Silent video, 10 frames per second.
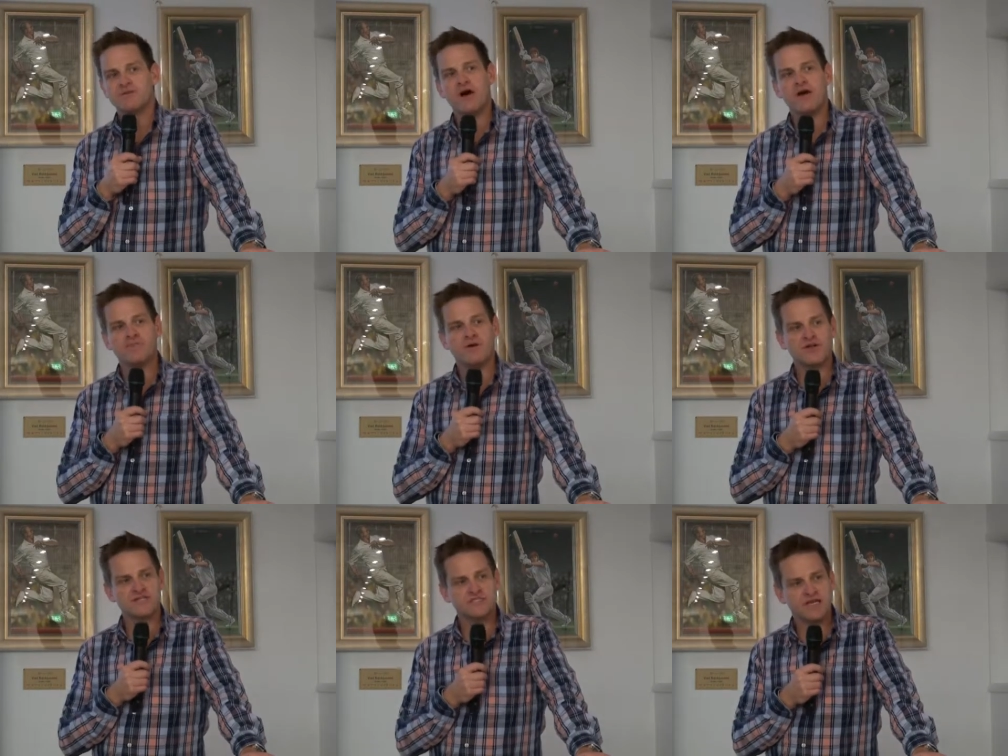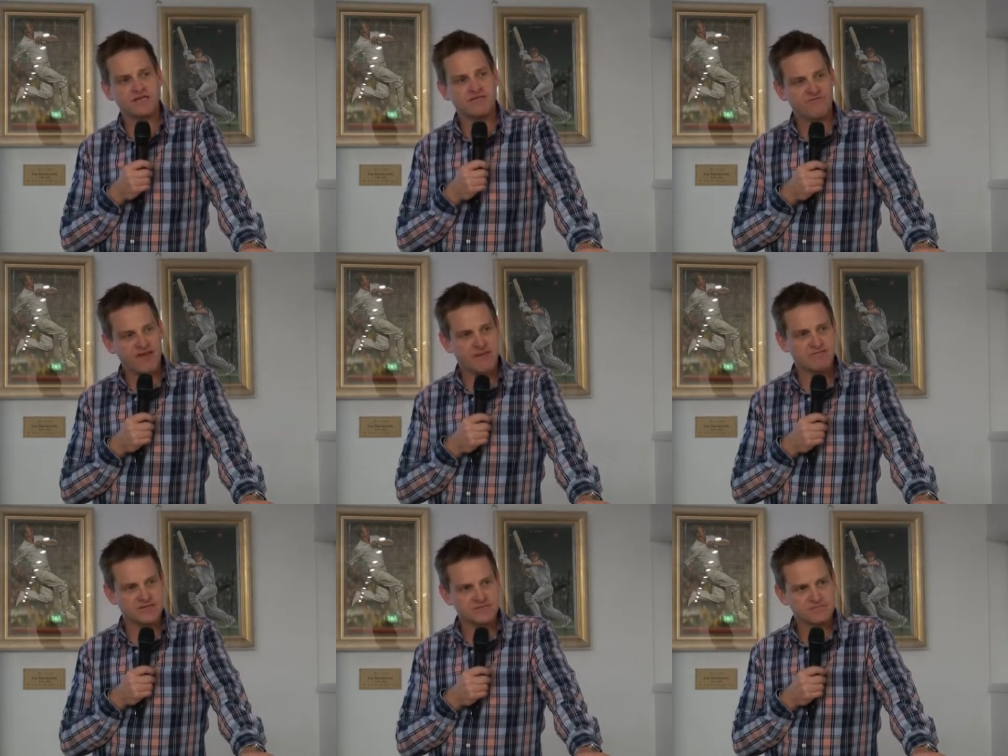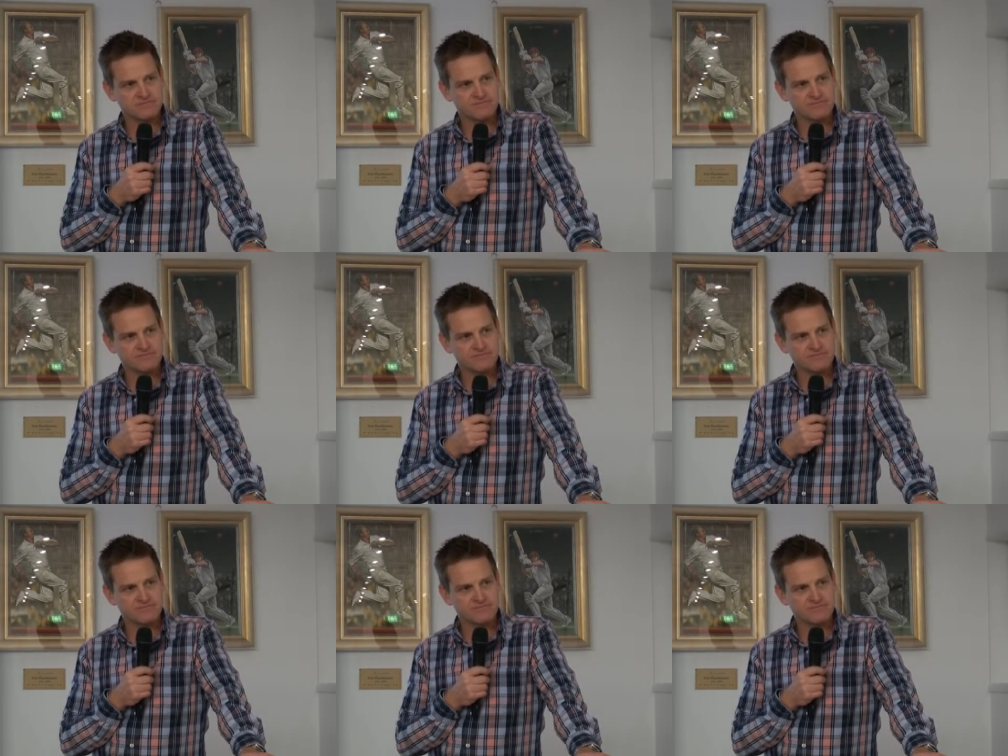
rely upon extended families.